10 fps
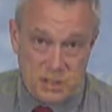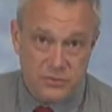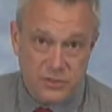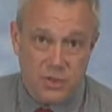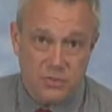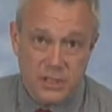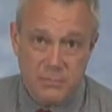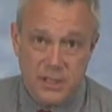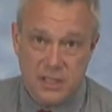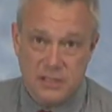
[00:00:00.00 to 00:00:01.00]
interest only
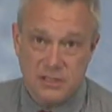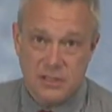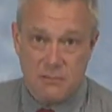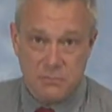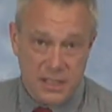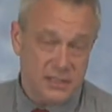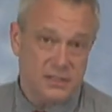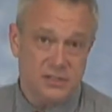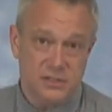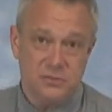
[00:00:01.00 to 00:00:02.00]
because some
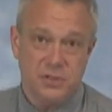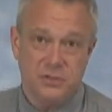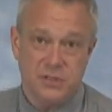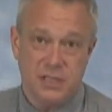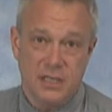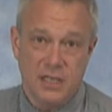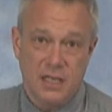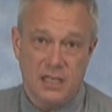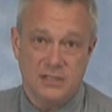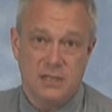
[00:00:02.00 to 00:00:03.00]
places do use it
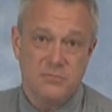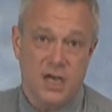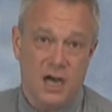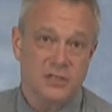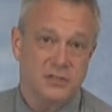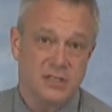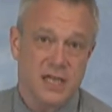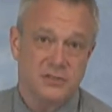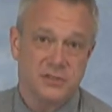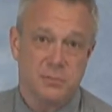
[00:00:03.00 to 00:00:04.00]
and some doctors
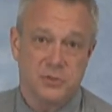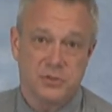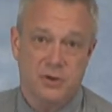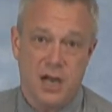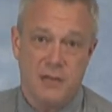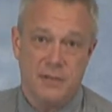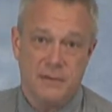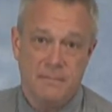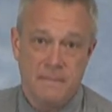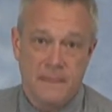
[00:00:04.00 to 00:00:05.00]
actually prescribe
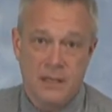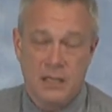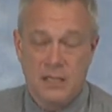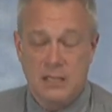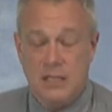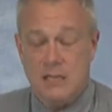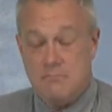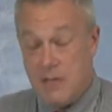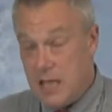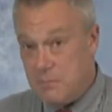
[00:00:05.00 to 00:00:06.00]
it. It
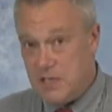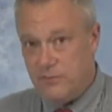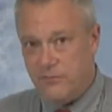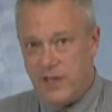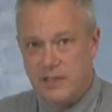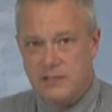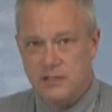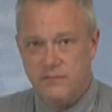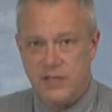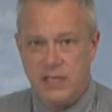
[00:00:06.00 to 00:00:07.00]
may be
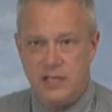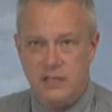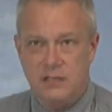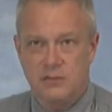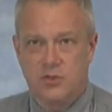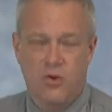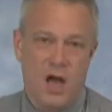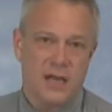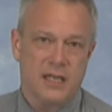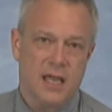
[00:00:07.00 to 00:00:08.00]
effective in
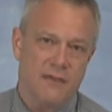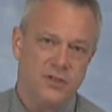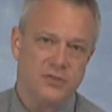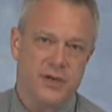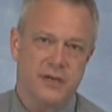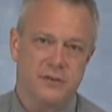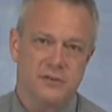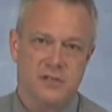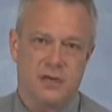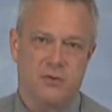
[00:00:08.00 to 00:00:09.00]
chronic heavy
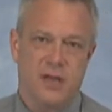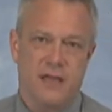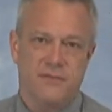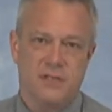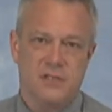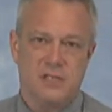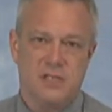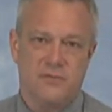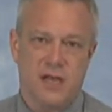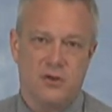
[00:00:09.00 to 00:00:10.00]
drinkers that don't have the
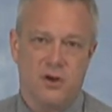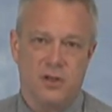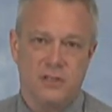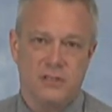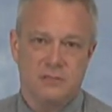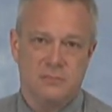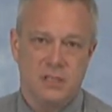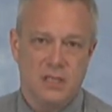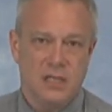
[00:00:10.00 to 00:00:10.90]
disease of alcoholism